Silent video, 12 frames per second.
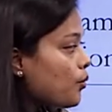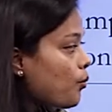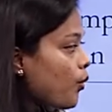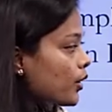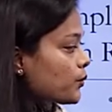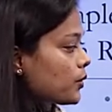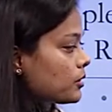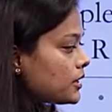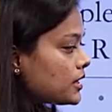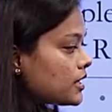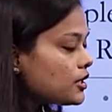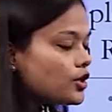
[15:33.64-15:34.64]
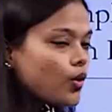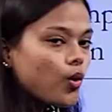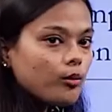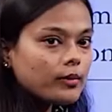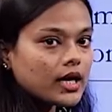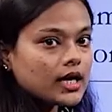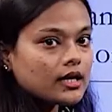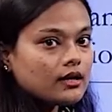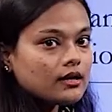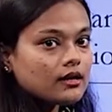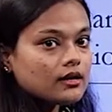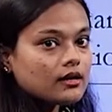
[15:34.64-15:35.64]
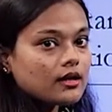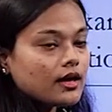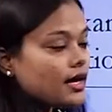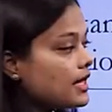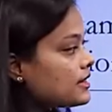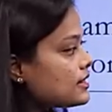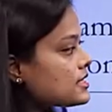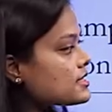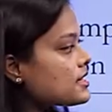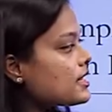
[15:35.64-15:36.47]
What will be the domain in this